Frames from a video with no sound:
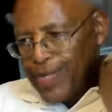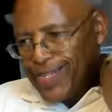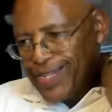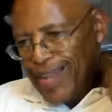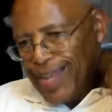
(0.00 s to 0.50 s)
it
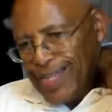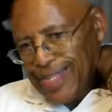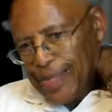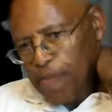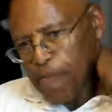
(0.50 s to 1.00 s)

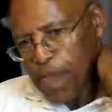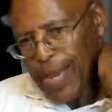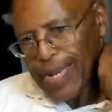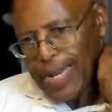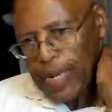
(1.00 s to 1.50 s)
says
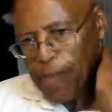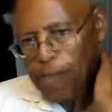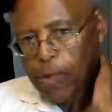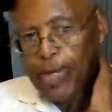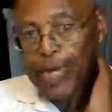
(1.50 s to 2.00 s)
many
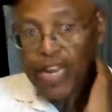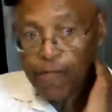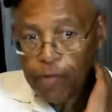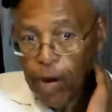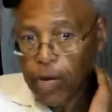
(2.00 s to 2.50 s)

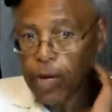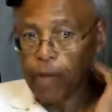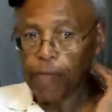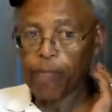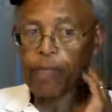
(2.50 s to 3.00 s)
believed on
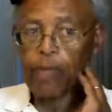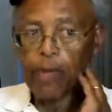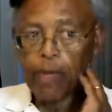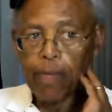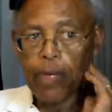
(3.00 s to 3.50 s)
him, mm.
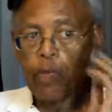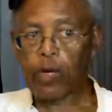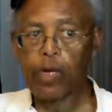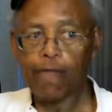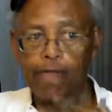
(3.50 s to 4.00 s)
but they
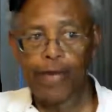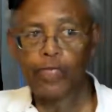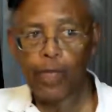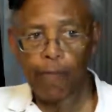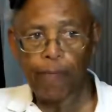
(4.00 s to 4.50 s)
wouldn't
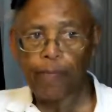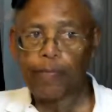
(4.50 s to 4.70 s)
confess it.